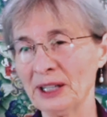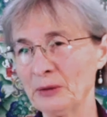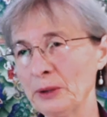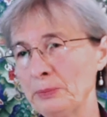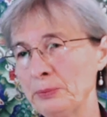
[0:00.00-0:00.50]

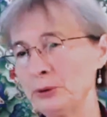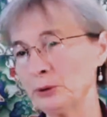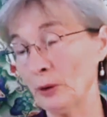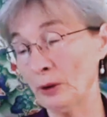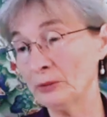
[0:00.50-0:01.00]
we put,
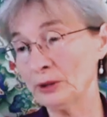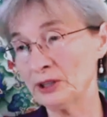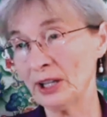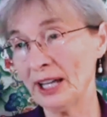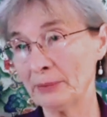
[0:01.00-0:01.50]
with
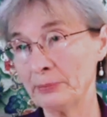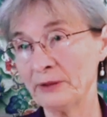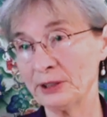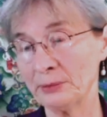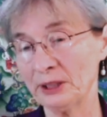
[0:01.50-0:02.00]
the help of
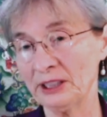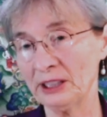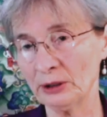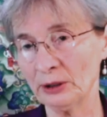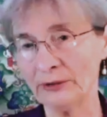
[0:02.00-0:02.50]
some
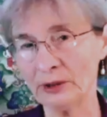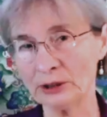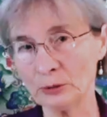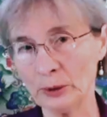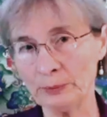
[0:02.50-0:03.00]
editor, of
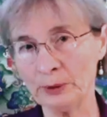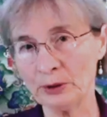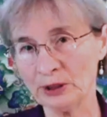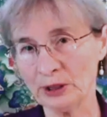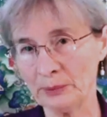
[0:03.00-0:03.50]
course, we put
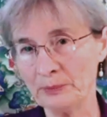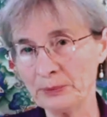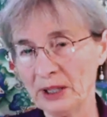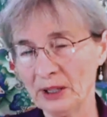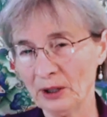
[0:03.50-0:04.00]

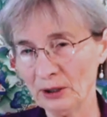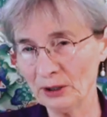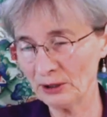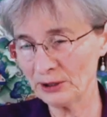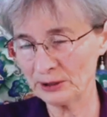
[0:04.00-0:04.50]

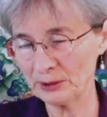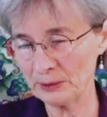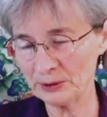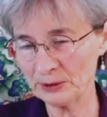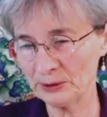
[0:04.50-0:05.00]
all
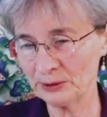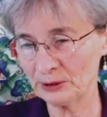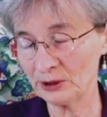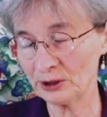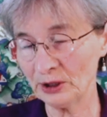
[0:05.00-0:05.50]
the
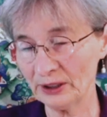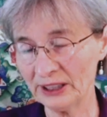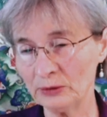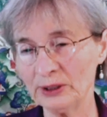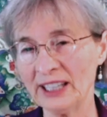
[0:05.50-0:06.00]
story
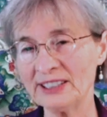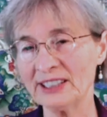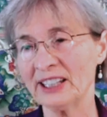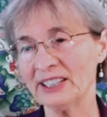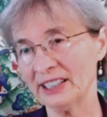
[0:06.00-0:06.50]

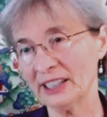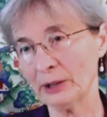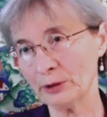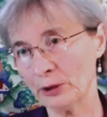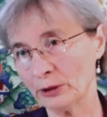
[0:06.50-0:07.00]
together. And then,
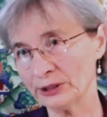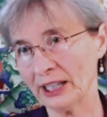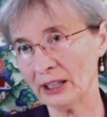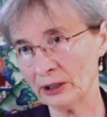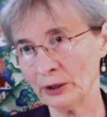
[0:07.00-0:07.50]
of course,
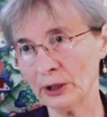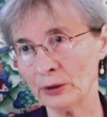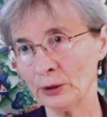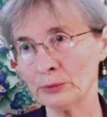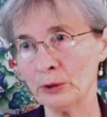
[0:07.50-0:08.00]
I
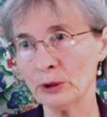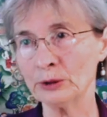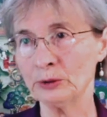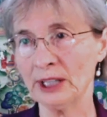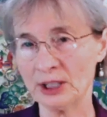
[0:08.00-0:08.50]
wrote more
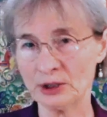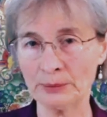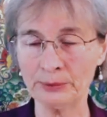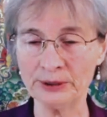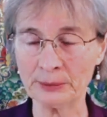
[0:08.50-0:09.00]
to catch
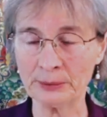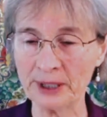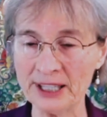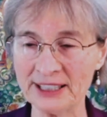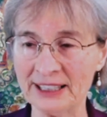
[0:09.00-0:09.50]
up with the
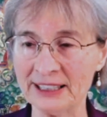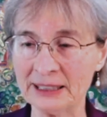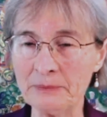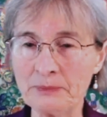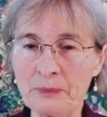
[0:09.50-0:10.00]
present.
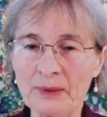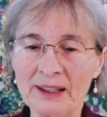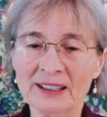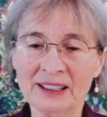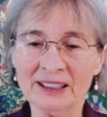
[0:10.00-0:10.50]

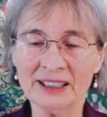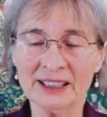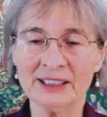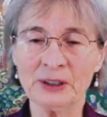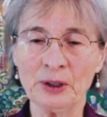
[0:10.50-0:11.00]

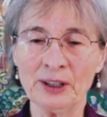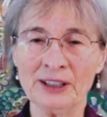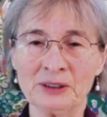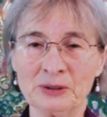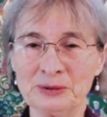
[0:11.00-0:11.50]
And
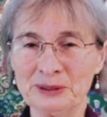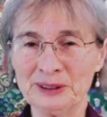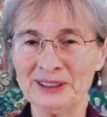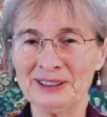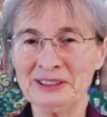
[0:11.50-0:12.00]

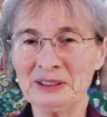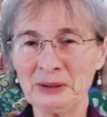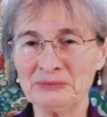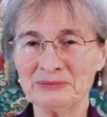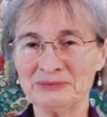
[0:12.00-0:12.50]

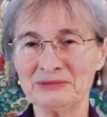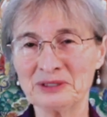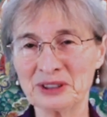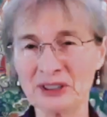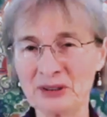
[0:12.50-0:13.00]
to
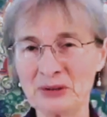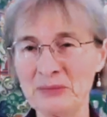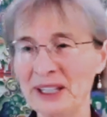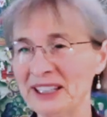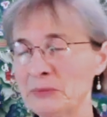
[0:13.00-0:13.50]
just to
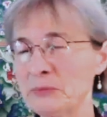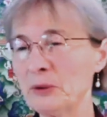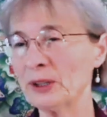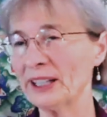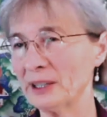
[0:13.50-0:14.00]
make it
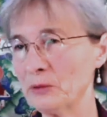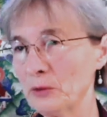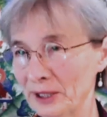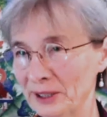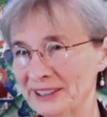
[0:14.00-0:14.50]
more like I
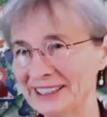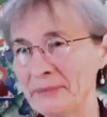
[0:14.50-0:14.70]
want.